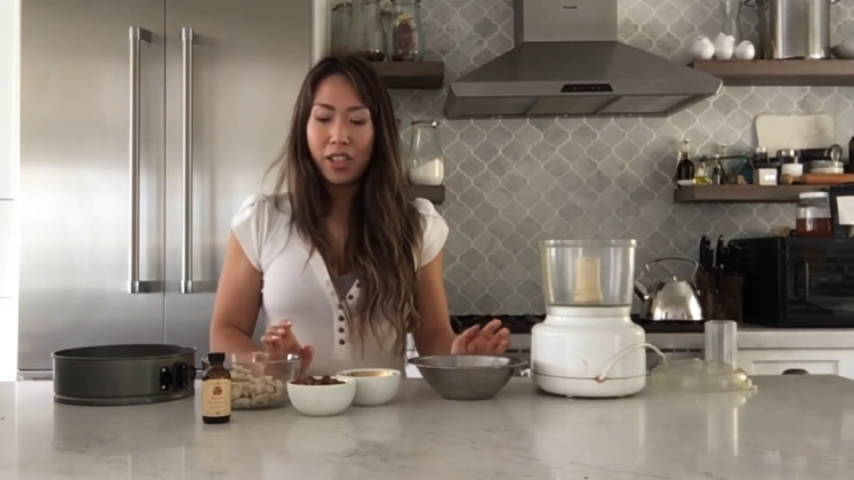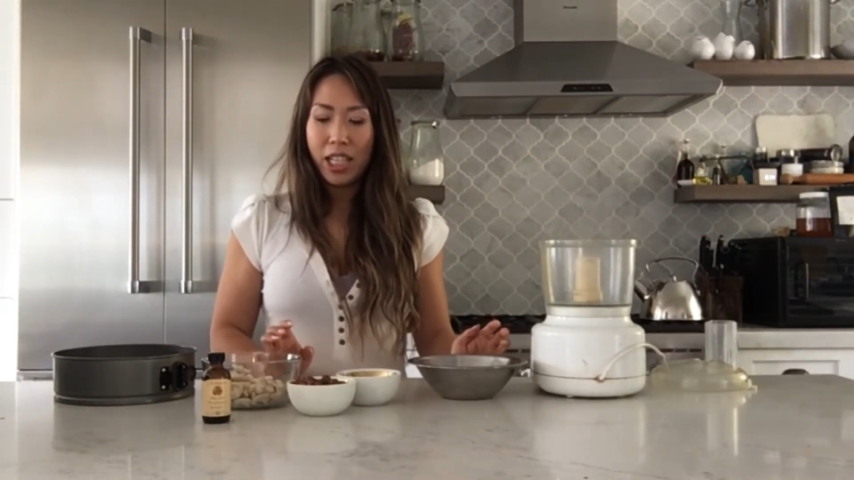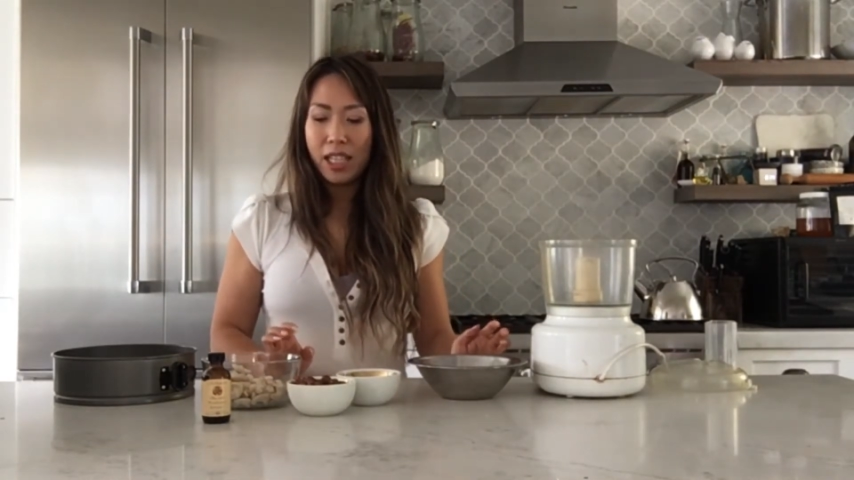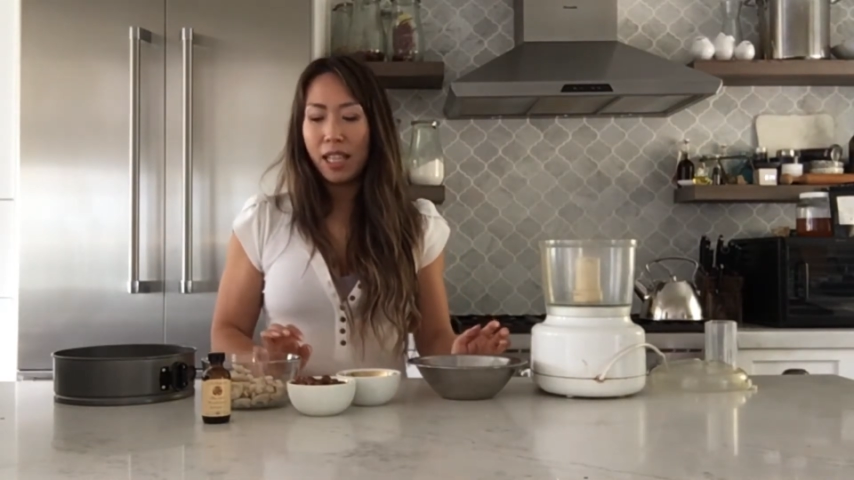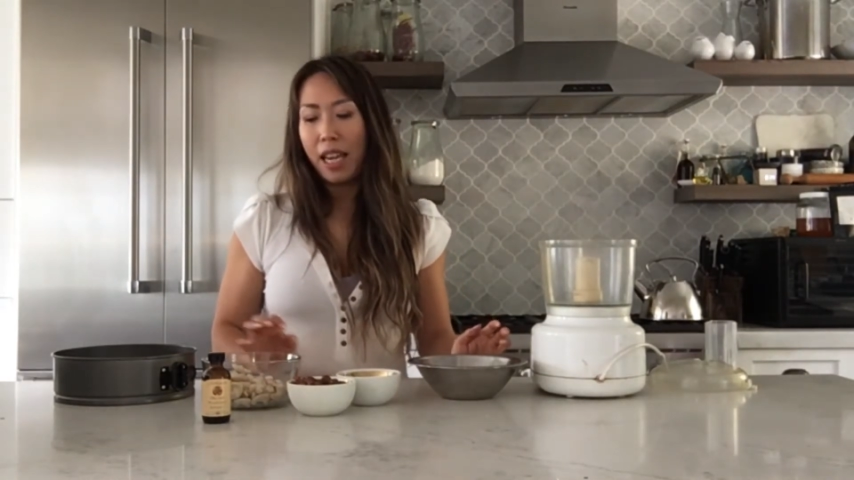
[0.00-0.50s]

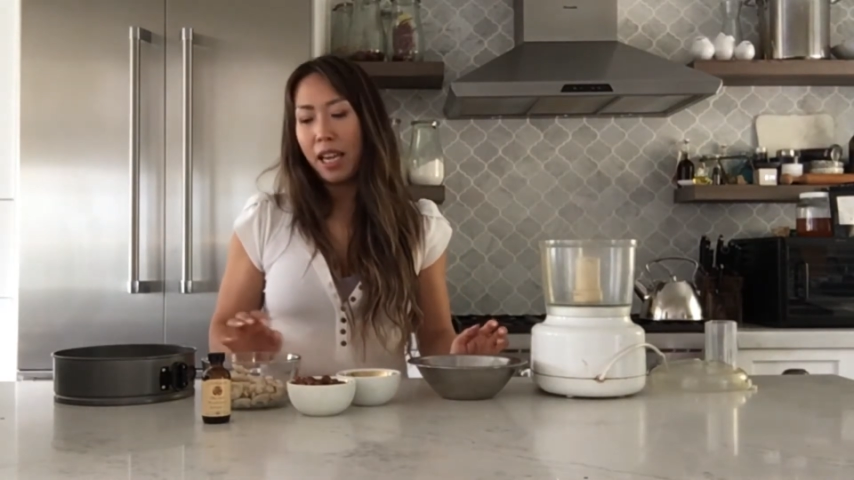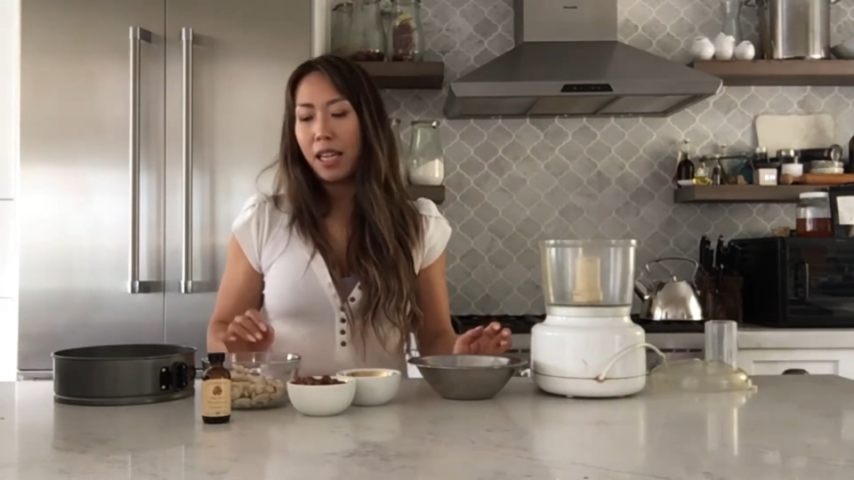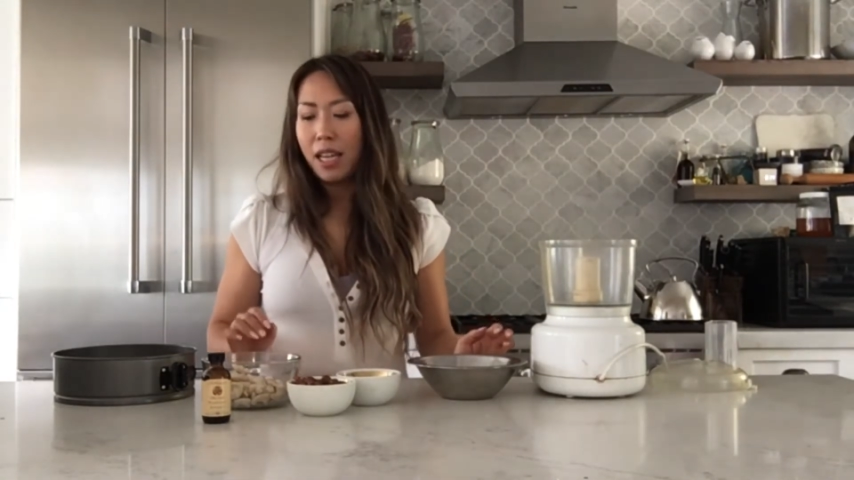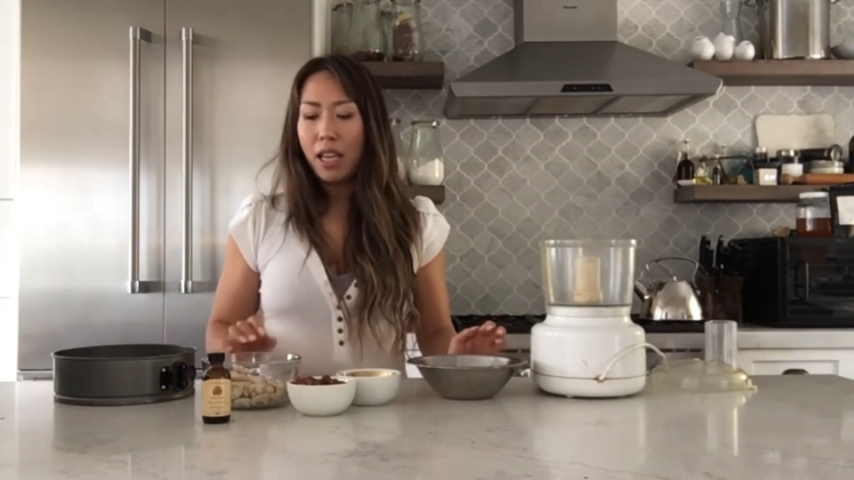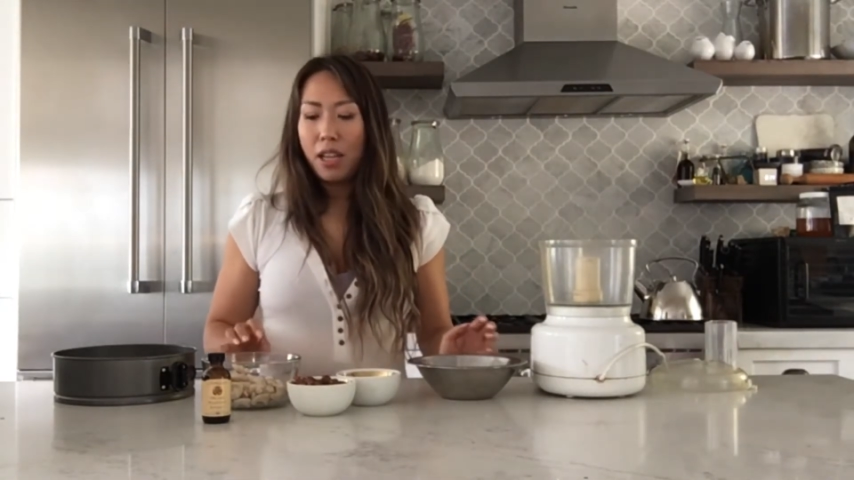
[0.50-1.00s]
cheesecake.
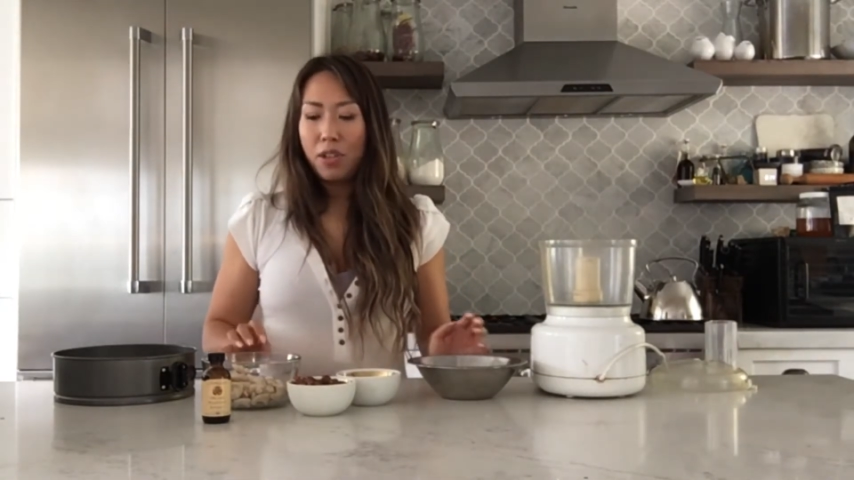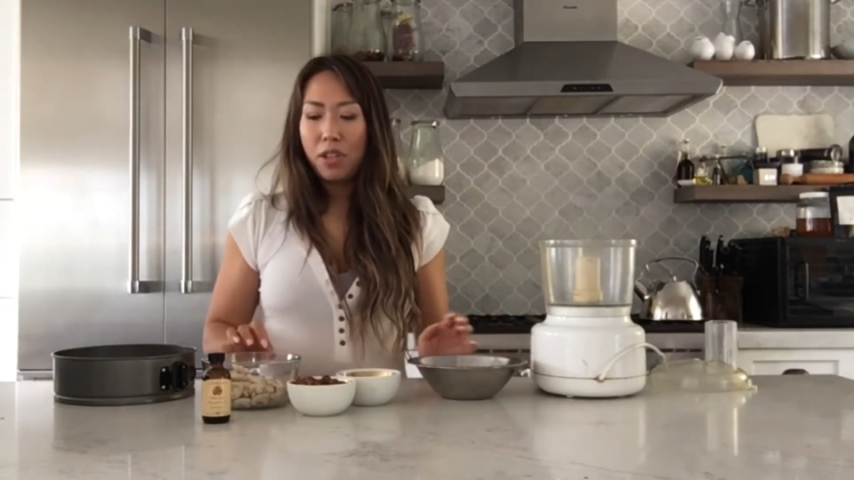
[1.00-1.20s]
So